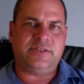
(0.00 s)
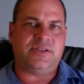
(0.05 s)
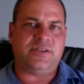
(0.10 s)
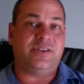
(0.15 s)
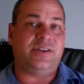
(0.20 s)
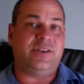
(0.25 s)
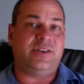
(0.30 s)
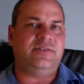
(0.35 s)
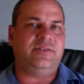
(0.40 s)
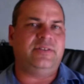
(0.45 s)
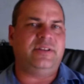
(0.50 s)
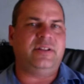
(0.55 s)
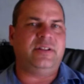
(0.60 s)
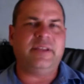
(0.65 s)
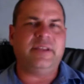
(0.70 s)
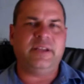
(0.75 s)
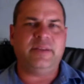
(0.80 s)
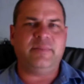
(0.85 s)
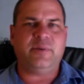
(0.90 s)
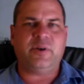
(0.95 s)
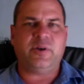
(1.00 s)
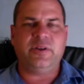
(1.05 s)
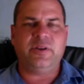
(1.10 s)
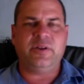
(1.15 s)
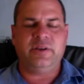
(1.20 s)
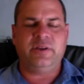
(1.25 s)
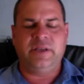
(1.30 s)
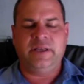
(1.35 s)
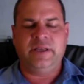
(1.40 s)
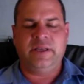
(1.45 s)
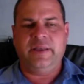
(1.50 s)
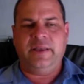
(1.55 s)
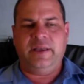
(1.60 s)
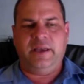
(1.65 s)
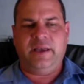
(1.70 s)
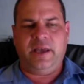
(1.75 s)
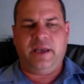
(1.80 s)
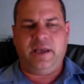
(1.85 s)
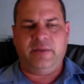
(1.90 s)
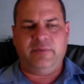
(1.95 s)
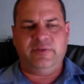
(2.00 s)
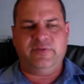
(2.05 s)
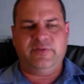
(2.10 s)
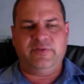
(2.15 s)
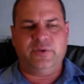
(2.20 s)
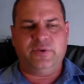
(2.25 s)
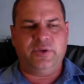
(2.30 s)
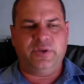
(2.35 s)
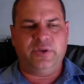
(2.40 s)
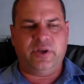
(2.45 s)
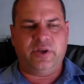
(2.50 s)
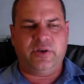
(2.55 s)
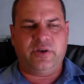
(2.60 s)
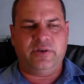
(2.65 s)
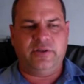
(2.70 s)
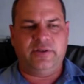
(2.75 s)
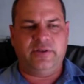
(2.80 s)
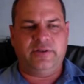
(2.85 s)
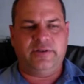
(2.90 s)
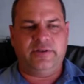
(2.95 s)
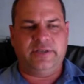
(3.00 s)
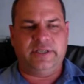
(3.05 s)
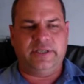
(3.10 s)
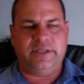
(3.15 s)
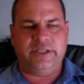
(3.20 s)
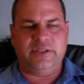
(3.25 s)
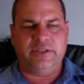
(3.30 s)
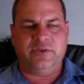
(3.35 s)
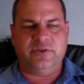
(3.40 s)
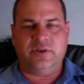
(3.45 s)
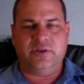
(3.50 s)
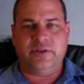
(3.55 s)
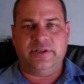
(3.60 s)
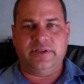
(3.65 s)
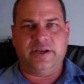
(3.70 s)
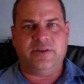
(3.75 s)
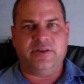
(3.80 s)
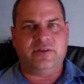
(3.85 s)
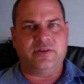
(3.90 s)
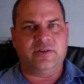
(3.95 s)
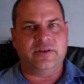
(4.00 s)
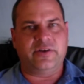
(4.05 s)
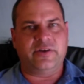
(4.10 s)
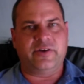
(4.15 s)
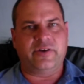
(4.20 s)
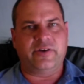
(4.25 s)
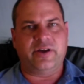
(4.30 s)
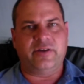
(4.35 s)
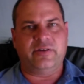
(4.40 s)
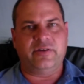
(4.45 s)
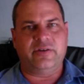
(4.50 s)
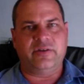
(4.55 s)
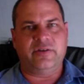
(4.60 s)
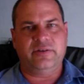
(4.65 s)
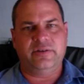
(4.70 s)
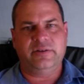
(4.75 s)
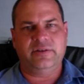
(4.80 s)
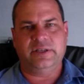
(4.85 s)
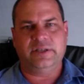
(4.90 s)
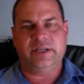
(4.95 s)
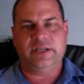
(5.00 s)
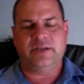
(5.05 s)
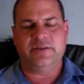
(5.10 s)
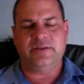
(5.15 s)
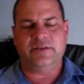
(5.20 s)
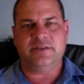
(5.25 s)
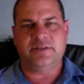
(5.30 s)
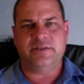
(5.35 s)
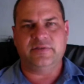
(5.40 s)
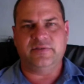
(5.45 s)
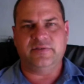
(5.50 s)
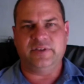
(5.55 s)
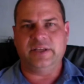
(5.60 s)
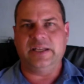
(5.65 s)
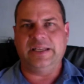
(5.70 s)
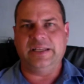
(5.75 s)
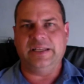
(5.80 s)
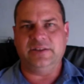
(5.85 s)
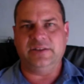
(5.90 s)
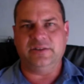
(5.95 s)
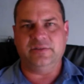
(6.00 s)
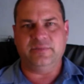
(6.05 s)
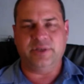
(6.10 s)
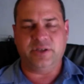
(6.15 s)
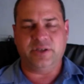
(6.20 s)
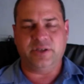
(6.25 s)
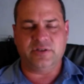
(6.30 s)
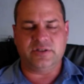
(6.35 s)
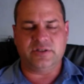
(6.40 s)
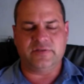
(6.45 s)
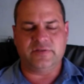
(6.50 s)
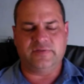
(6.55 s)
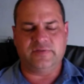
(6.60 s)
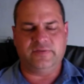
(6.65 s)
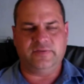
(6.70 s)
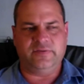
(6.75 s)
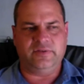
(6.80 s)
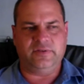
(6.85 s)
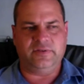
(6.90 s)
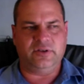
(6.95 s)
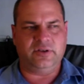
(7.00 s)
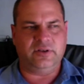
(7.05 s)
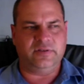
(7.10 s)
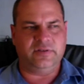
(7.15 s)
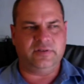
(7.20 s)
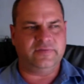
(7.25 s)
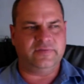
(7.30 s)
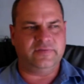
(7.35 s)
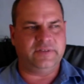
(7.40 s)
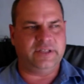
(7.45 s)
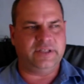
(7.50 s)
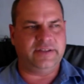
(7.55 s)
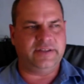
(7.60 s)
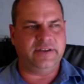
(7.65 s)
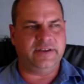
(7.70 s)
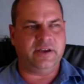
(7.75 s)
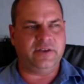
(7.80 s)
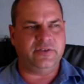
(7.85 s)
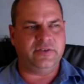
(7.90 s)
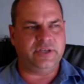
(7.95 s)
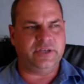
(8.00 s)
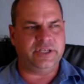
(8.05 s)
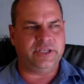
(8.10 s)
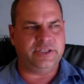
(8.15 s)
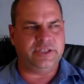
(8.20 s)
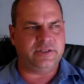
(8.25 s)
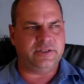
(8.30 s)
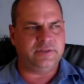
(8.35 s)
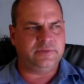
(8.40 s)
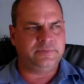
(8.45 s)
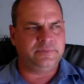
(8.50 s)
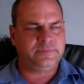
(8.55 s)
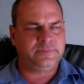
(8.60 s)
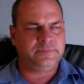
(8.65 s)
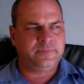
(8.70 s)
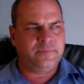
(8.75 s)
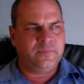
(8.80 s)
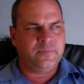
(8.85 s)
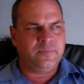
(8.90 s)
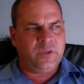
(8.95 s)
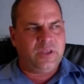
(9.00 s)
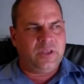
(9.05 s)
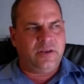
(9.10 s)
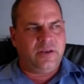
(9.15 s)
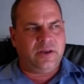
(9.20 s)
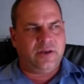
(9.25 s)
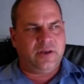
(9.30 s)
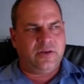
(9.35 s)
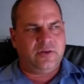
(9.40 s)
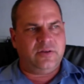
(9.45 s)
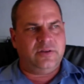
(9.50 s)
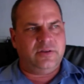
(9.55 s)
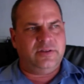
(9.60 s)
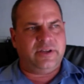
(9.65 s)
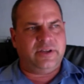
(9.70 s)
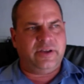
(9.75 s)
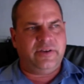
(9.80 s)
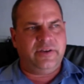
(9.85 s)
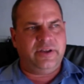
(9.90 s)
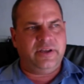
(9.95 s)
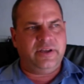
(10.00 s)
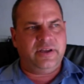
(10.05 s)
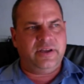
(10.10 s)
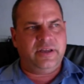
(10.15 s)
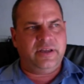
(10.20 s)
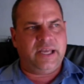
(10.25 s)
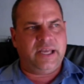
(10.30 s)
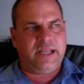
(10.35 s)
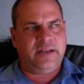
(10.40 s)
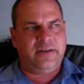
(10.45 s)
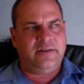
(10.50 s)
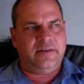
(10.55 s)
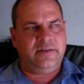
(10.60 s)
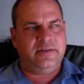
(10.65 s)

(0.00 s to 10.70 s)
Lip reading: they don't tell anybody, and before you know it, you are down on the ground, severely ill because of dehydration. Now, diarrhea and